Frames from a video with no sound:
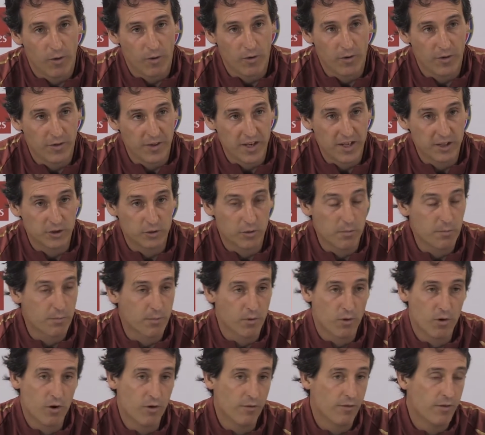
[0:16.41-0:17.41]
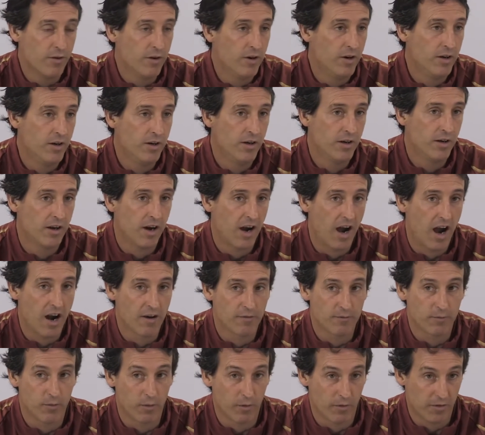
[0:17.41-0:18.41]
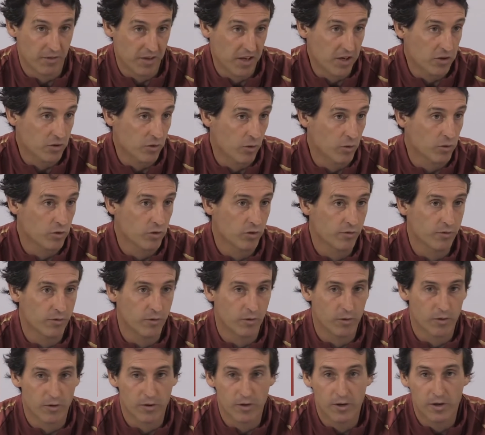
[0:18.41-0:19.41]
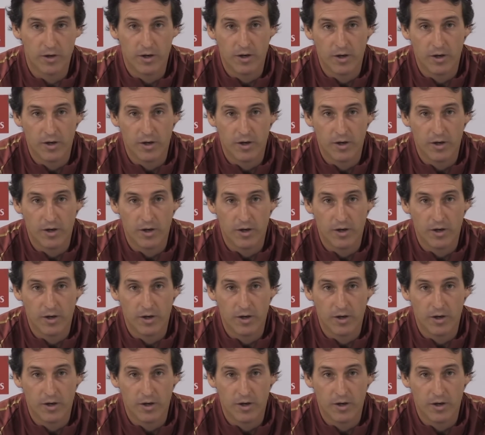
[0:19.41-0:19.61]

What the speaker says: things to improve, and for things also for